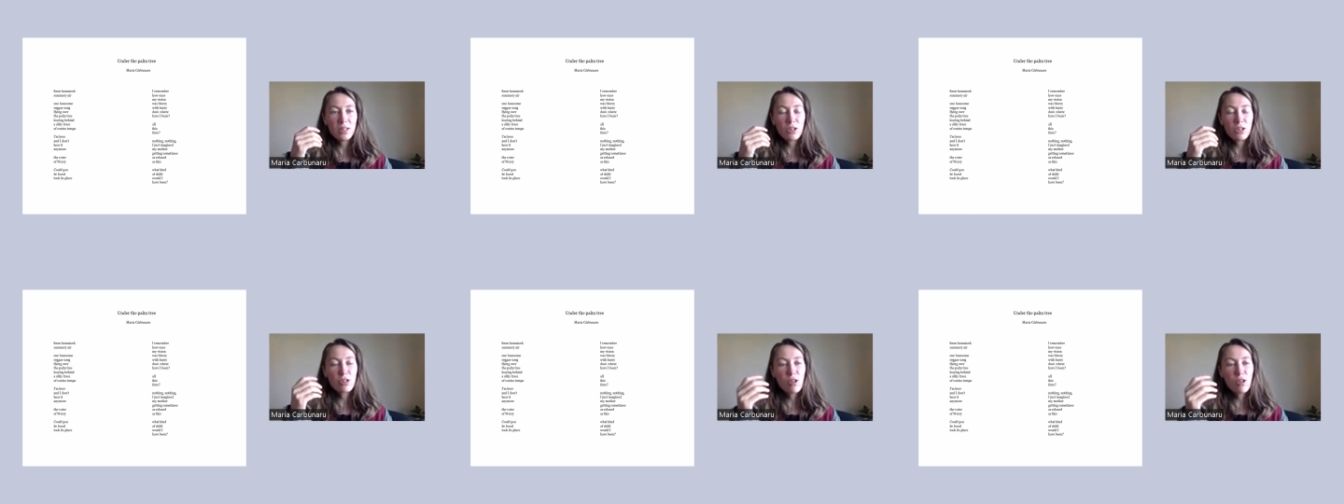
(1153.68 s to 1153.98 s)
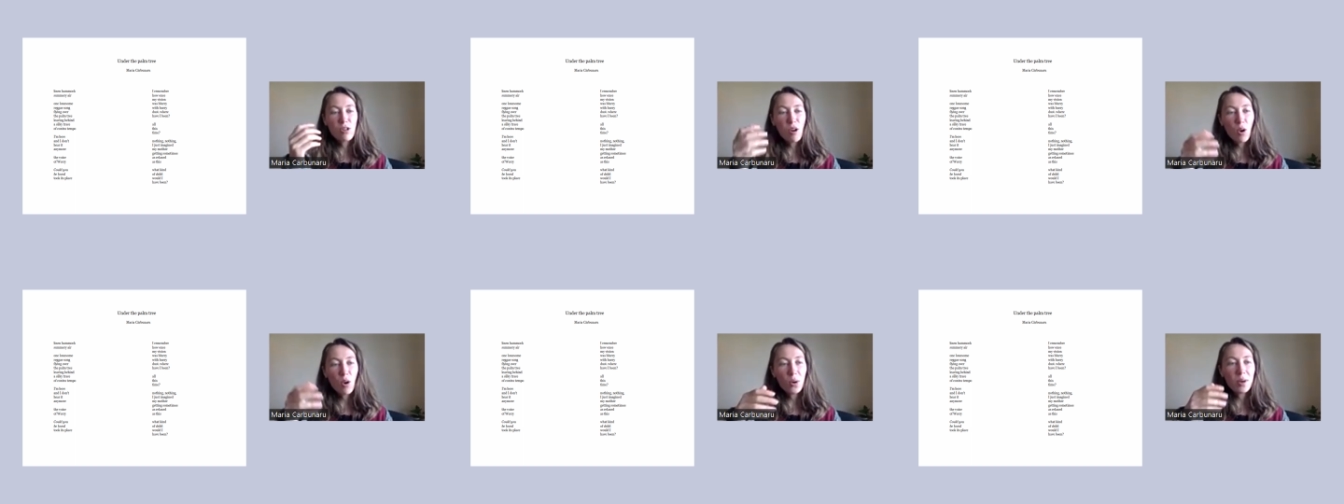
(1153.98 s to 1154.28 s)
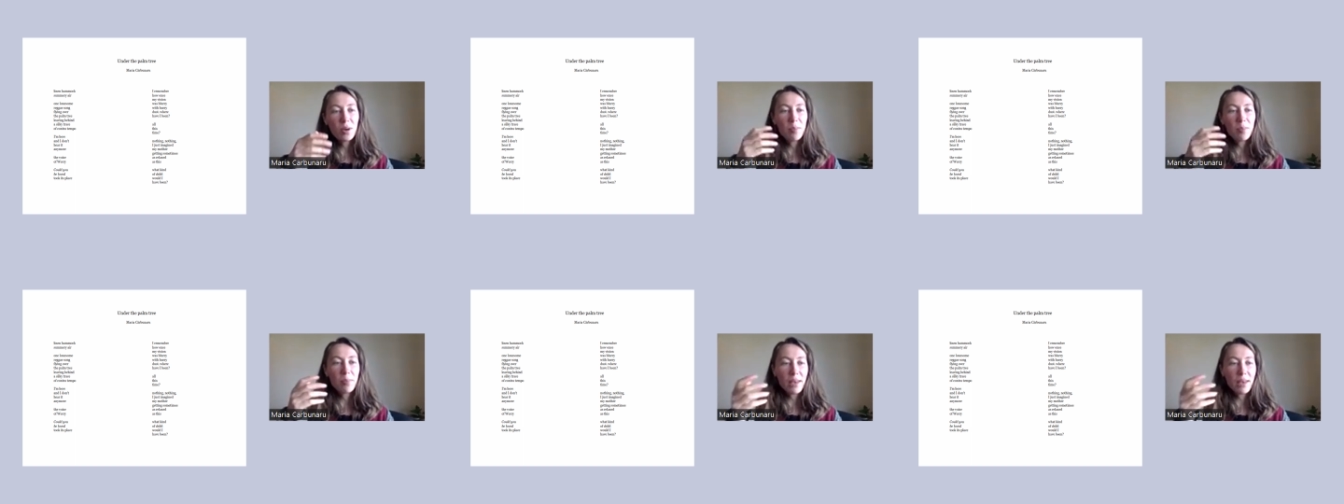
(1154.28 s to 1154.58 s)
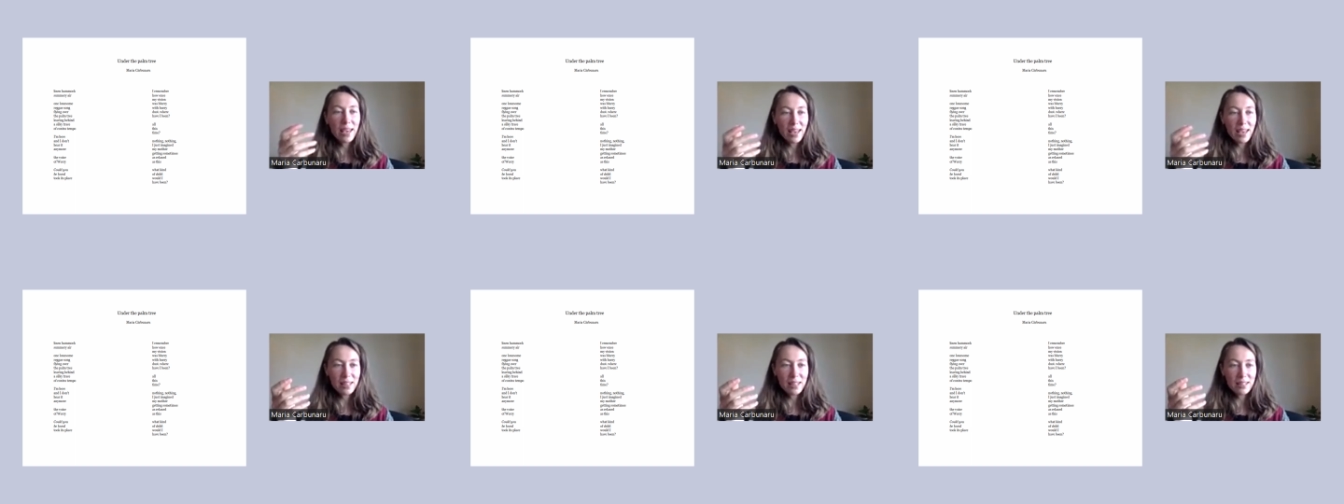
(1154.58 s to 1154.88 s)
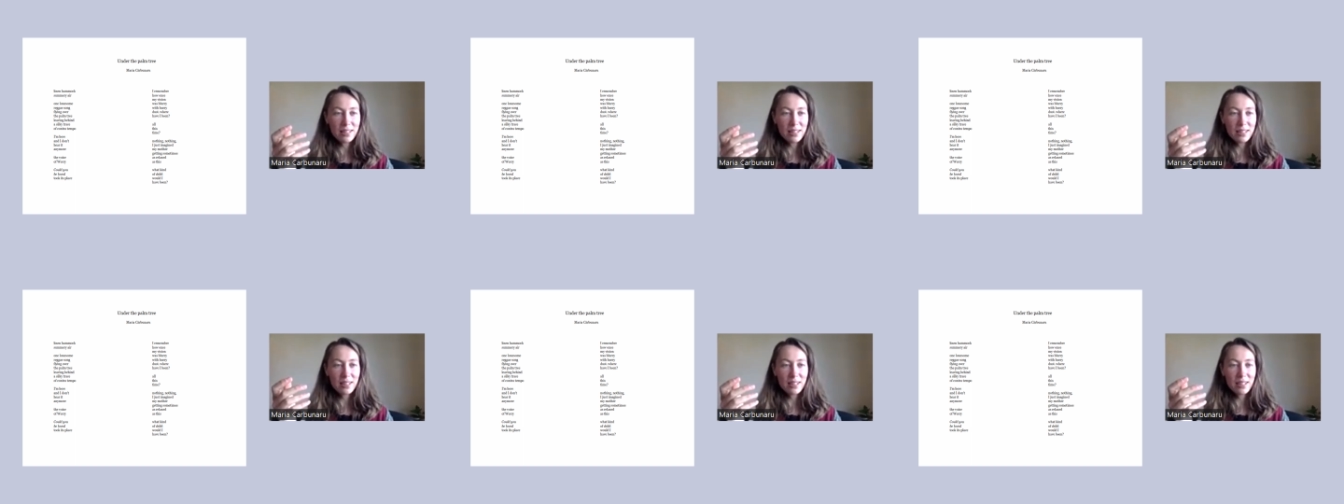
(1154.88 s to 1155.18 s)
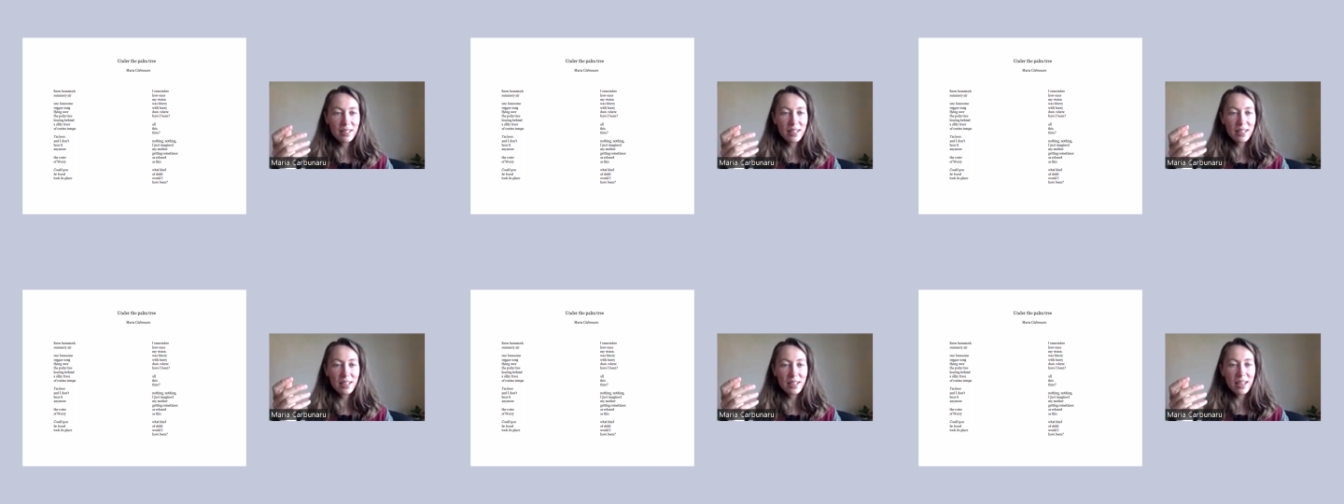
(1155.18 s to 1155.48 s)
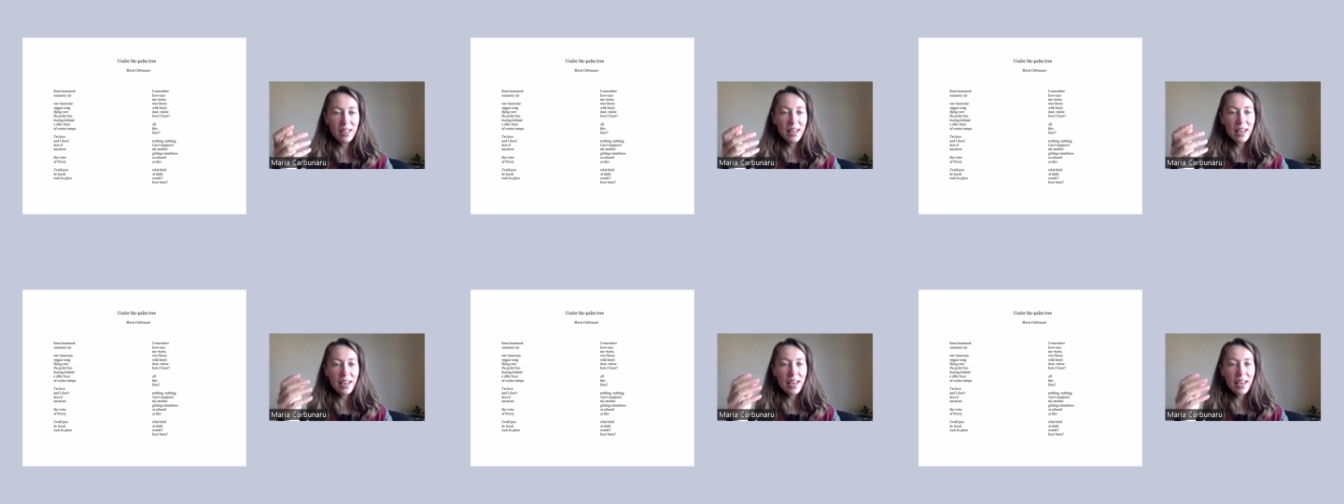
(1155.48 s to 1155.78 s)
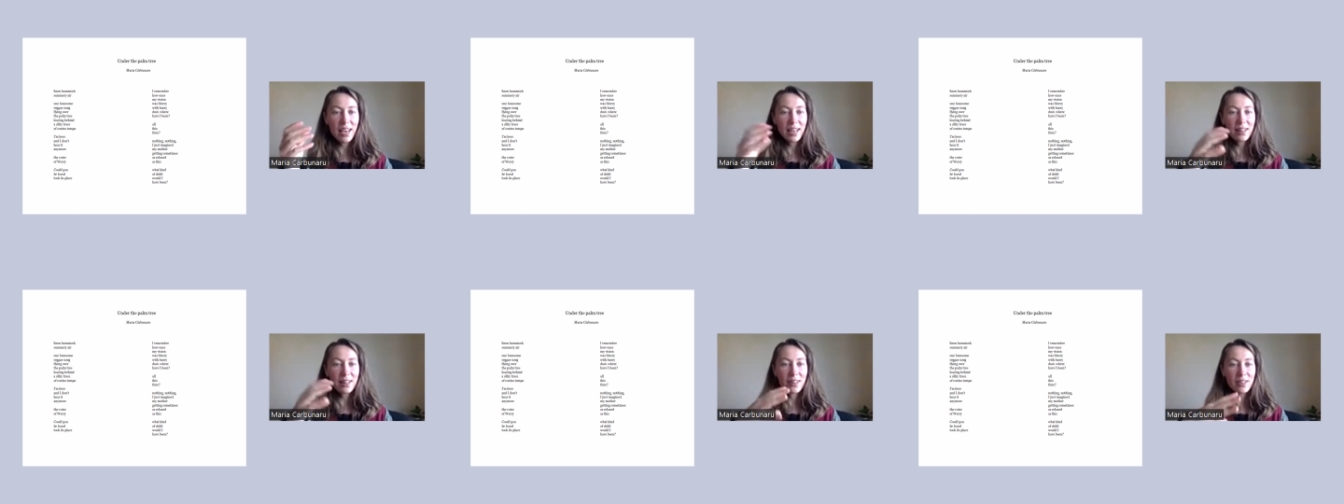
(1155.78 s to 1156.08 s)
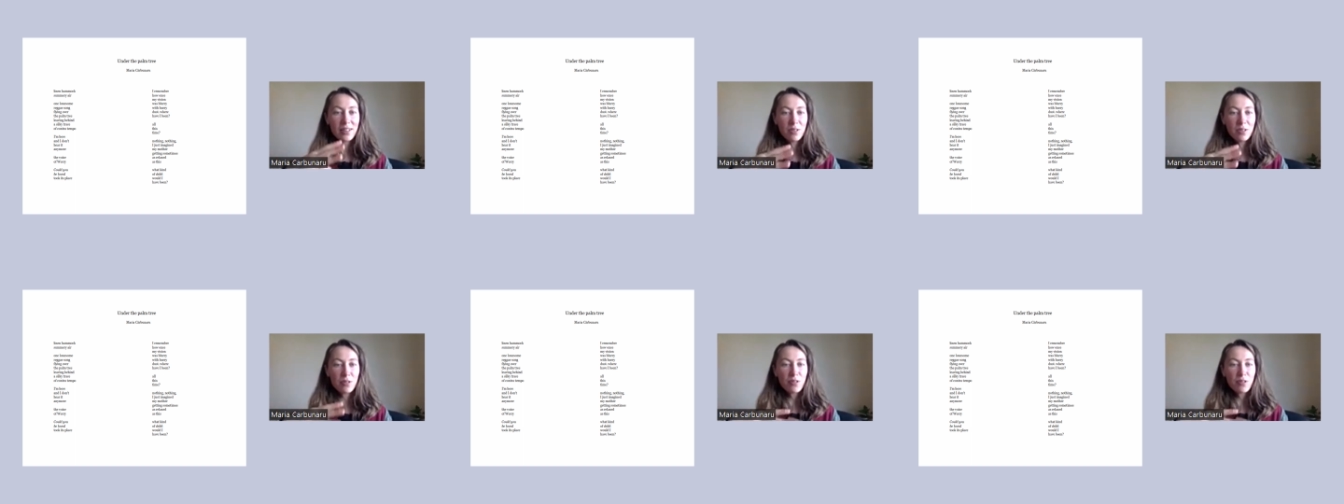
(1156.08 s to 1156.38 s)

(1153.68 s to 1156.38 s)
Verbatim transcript: slower pace, and the